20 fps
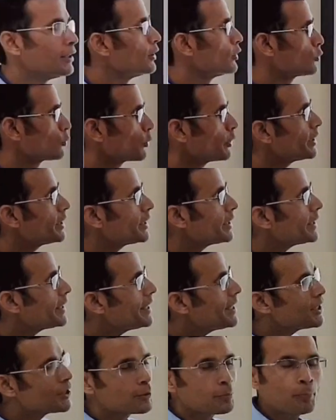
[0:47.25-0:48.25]
So in
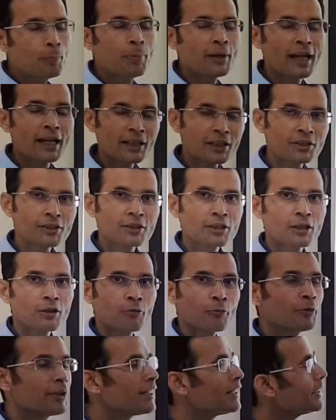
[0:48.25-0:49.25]
each breath
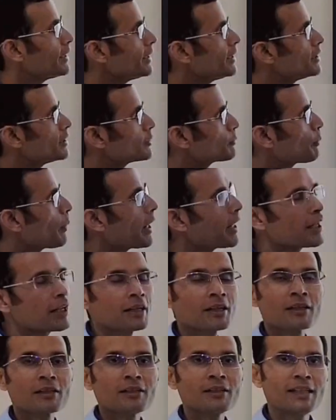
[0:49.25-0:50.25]
we
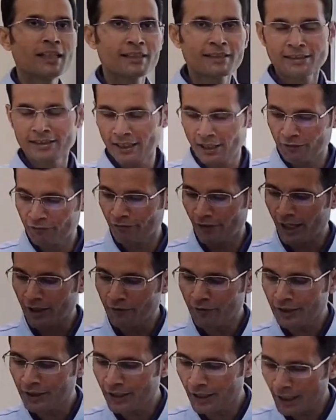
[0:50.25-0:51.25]
inspire, let's say,
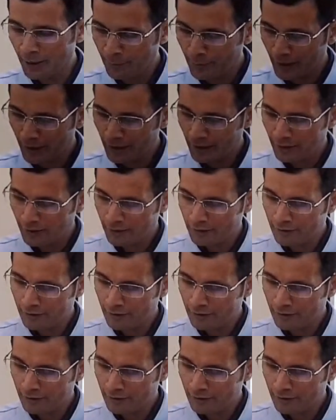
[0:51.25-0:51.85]
500 ml,